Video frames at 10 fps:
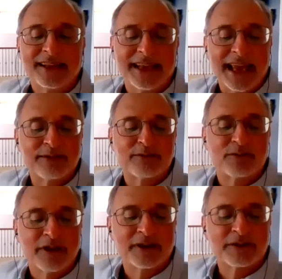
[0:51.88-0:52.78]
at the Andrew
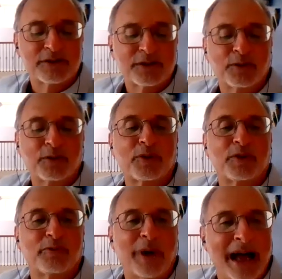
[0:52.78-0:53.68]
Young
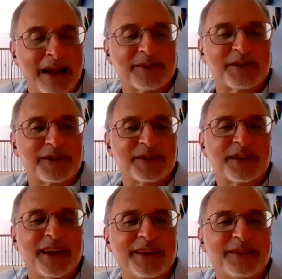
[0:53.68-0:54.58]
School of Policy
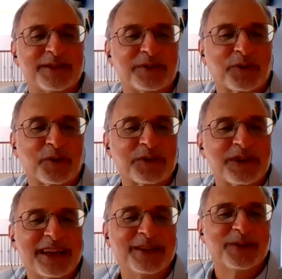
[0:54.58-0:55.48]
Studies at Georgia
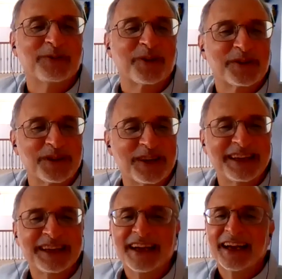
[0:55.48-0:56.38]
State
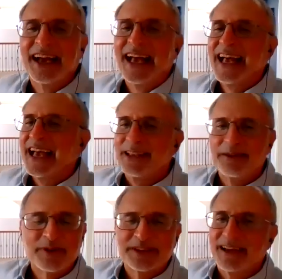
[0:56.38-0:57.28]
University.
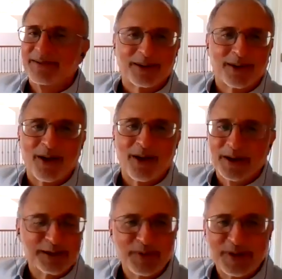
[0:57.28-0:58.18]
You must have the
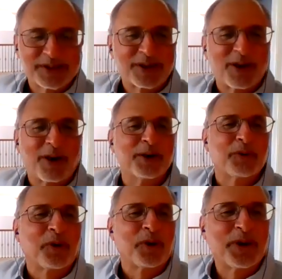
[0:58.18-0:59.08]
longest business card in
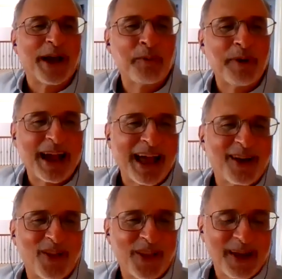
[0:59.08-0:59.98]
the world. I hope I got
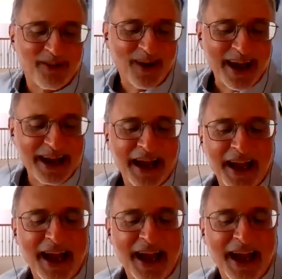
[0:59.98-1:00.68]
all that right.